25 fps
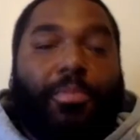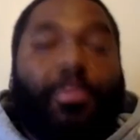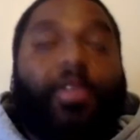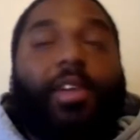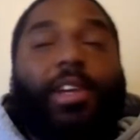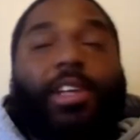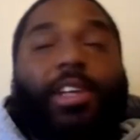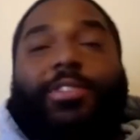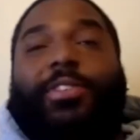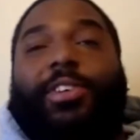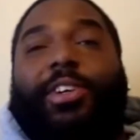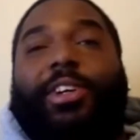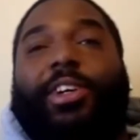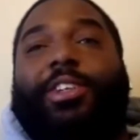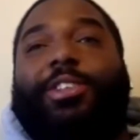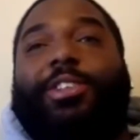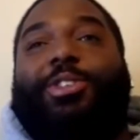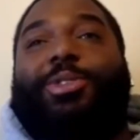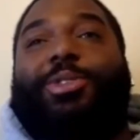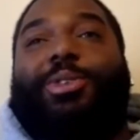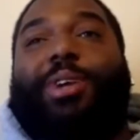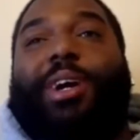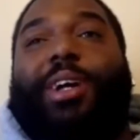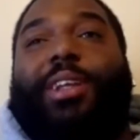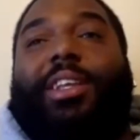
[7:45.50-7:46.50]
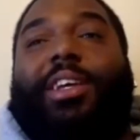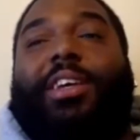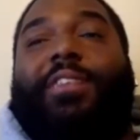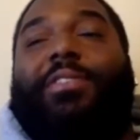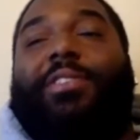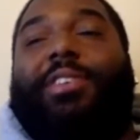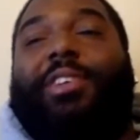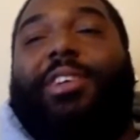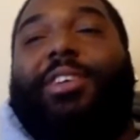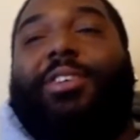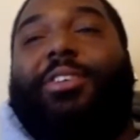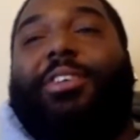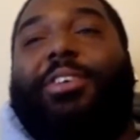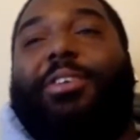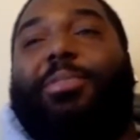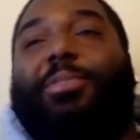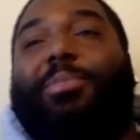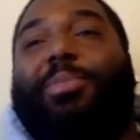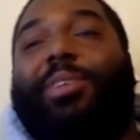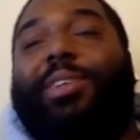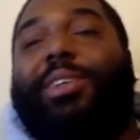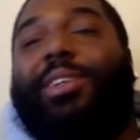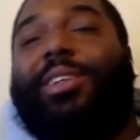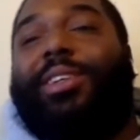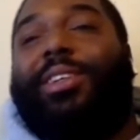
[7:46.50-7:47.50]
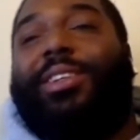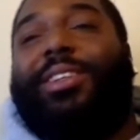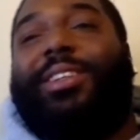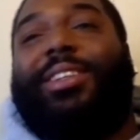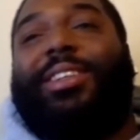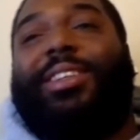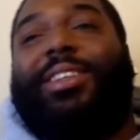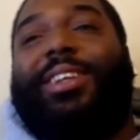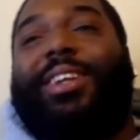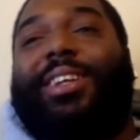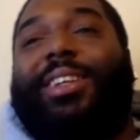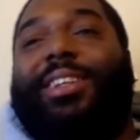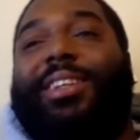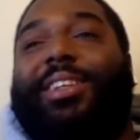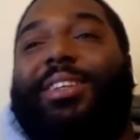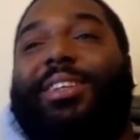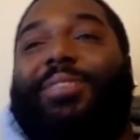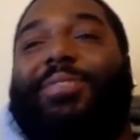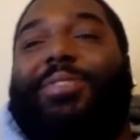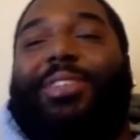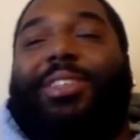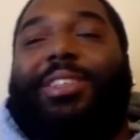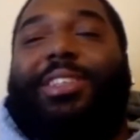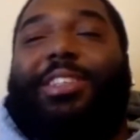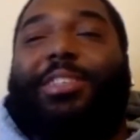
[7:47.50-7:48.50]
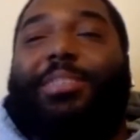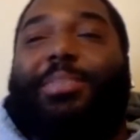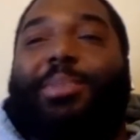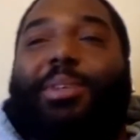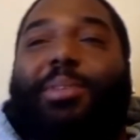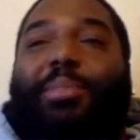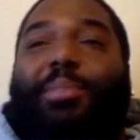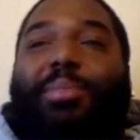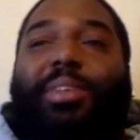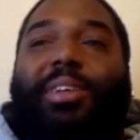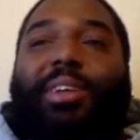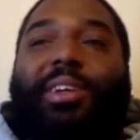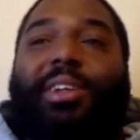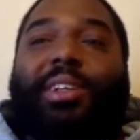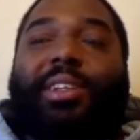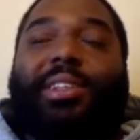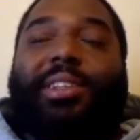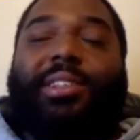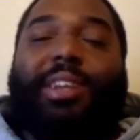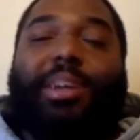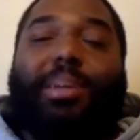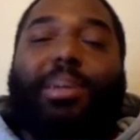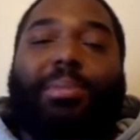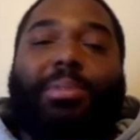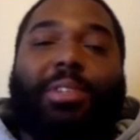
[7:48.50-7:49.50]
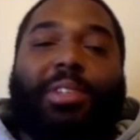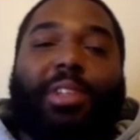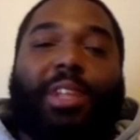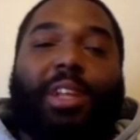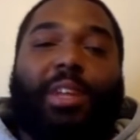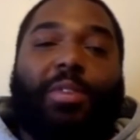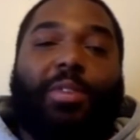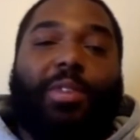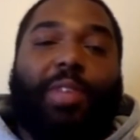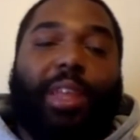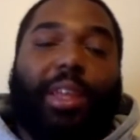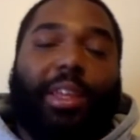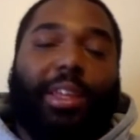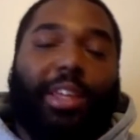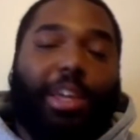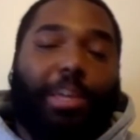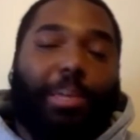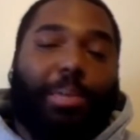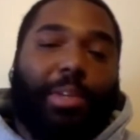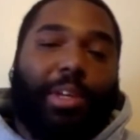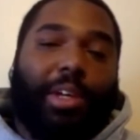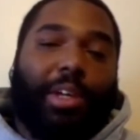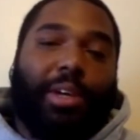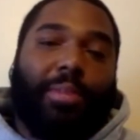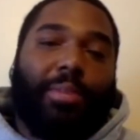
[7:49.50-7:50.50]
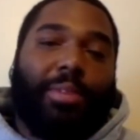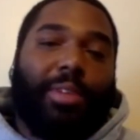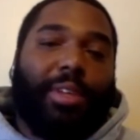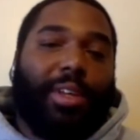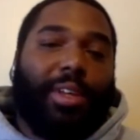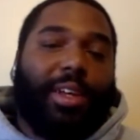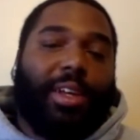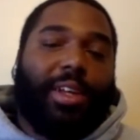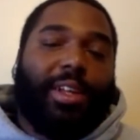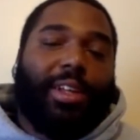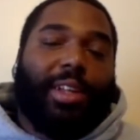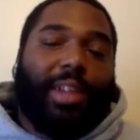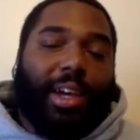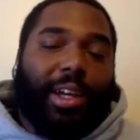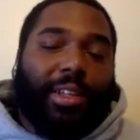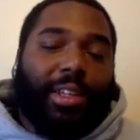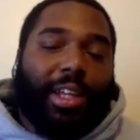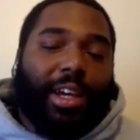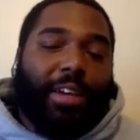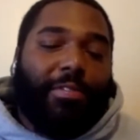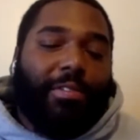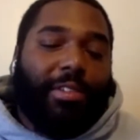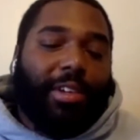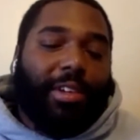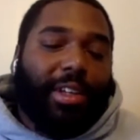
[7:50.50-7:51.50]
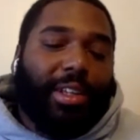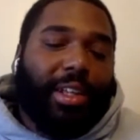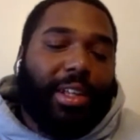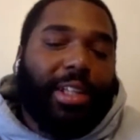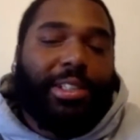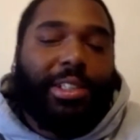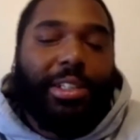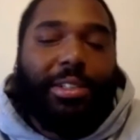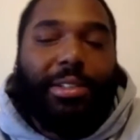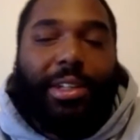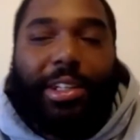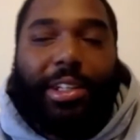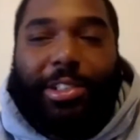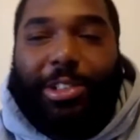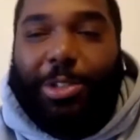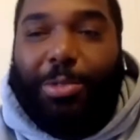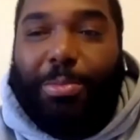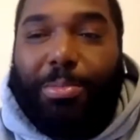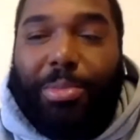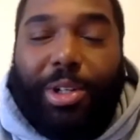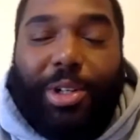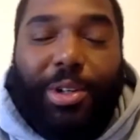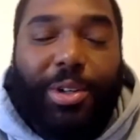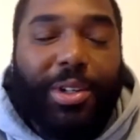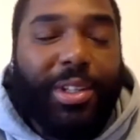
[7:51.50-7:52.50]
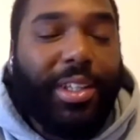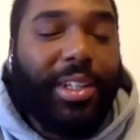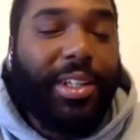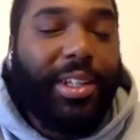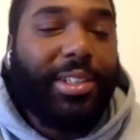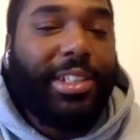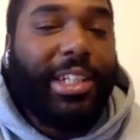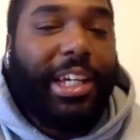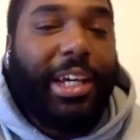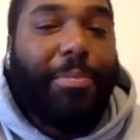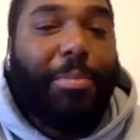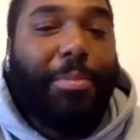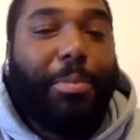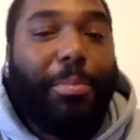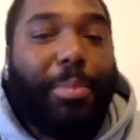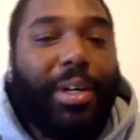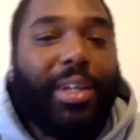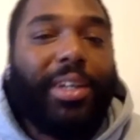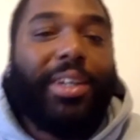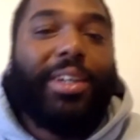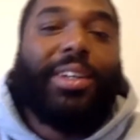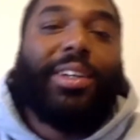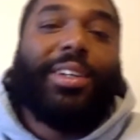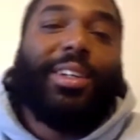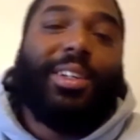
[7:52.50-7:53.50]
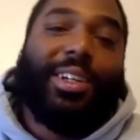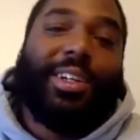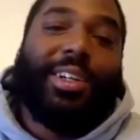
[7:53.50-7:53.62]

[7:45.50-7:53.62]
That's very true. I definitely agree, but that defense has been playing at top 10 level. They can keep it up. They can definitely get that team that Super Bowl. And then Tampa Bay,